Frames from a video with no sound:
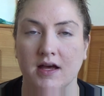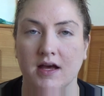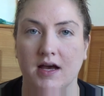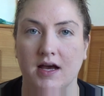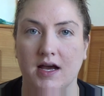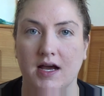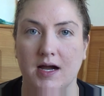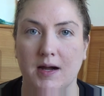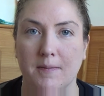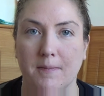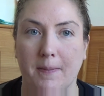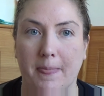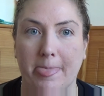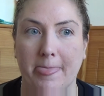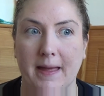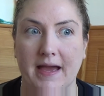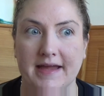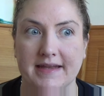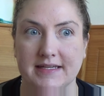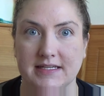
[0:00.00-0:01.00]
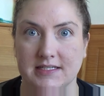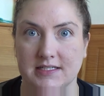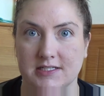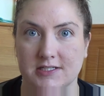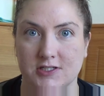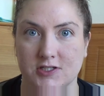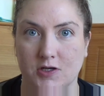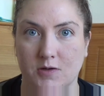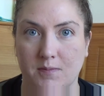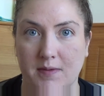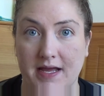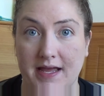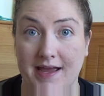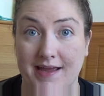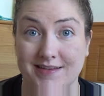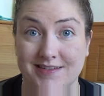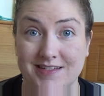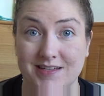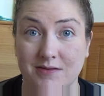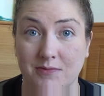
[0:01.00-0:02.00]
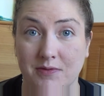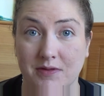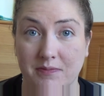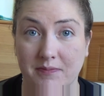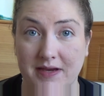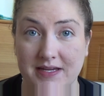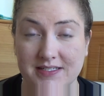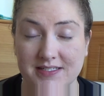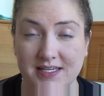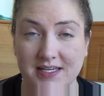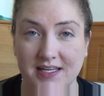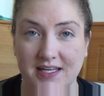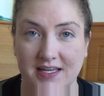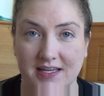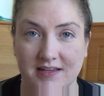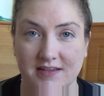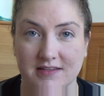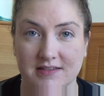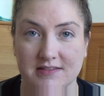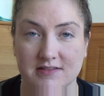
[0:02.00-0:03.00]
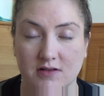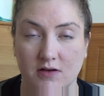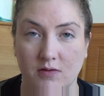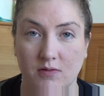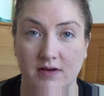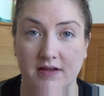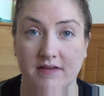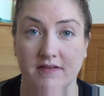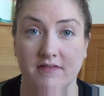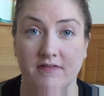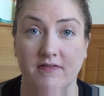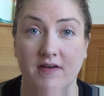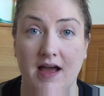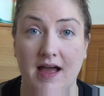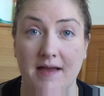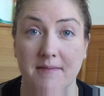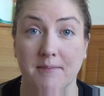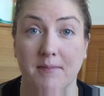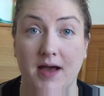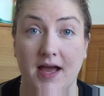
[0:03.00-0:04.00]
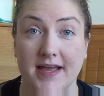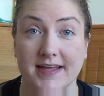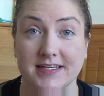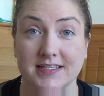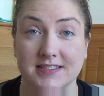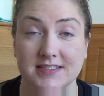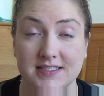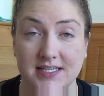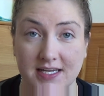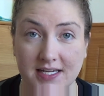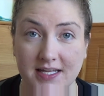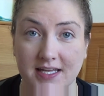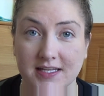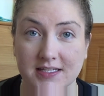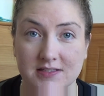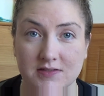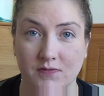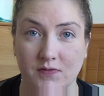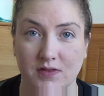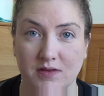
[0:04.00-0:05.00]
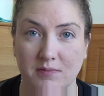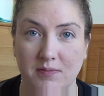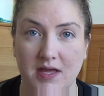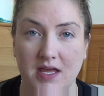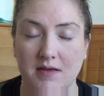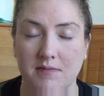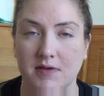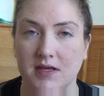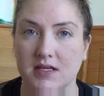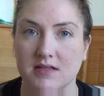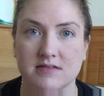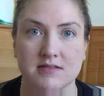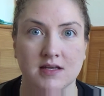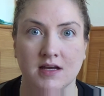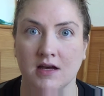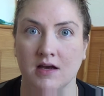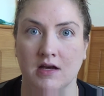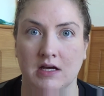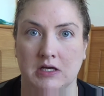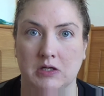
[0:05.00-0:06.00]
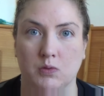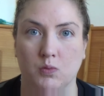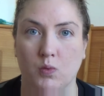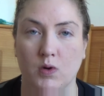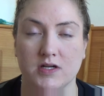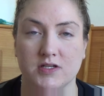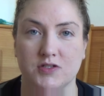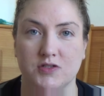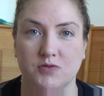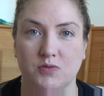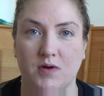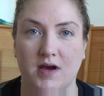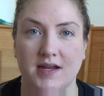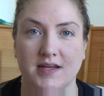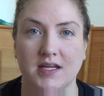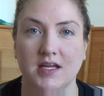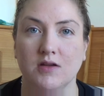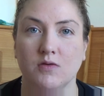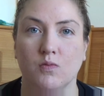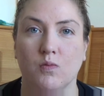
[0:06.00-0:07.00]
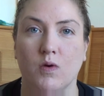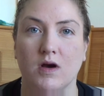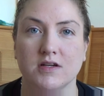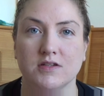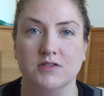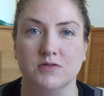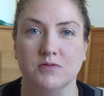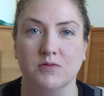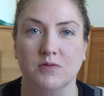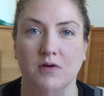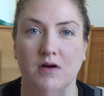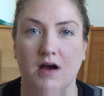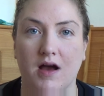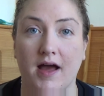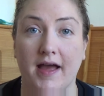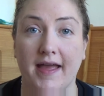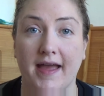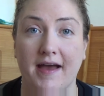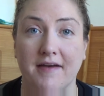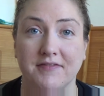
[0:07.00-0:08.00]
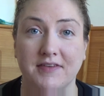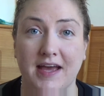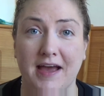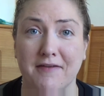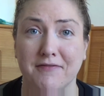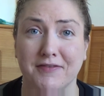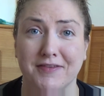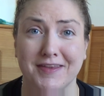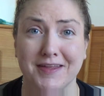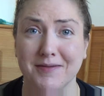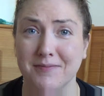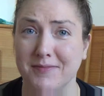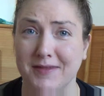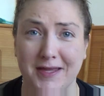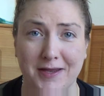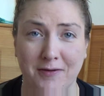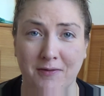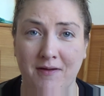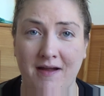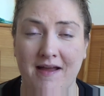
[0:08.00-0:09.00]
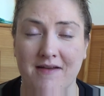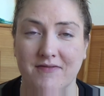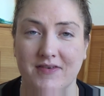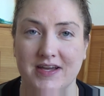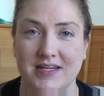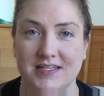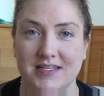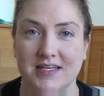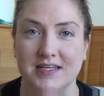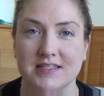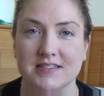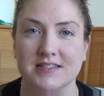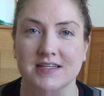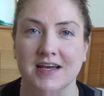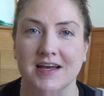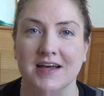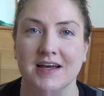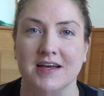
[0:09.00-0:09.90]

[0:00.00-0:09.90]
I needed to show my ID with my ticket. So if I'm buying tickets for the babies, what do I need? What do I have to have for them? They don't have IDs.